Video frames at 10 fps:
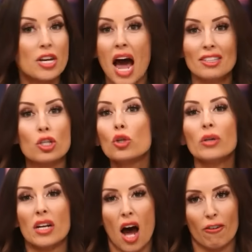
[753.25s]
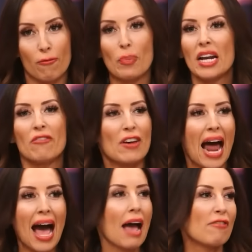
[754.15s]
not soon enough. But if it
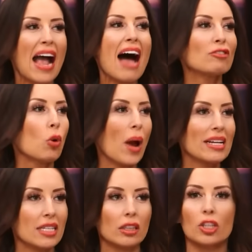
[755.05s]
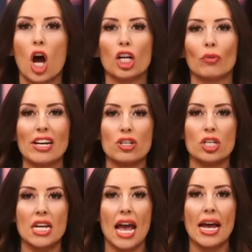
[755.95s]
ha- if I have to wait till
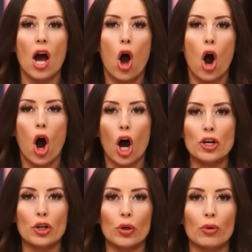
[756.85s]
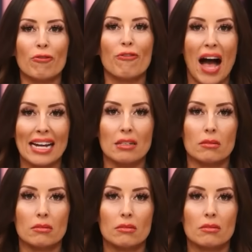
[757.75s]
inauguration day on noon, fine.
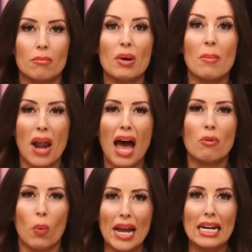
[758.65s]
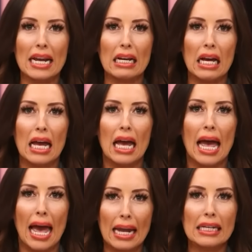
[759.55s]
But I'm not waiting
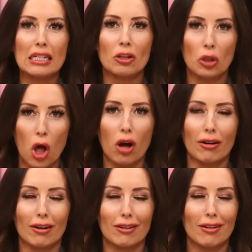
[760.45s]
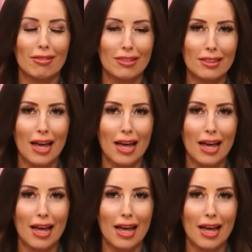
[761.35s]
any longer than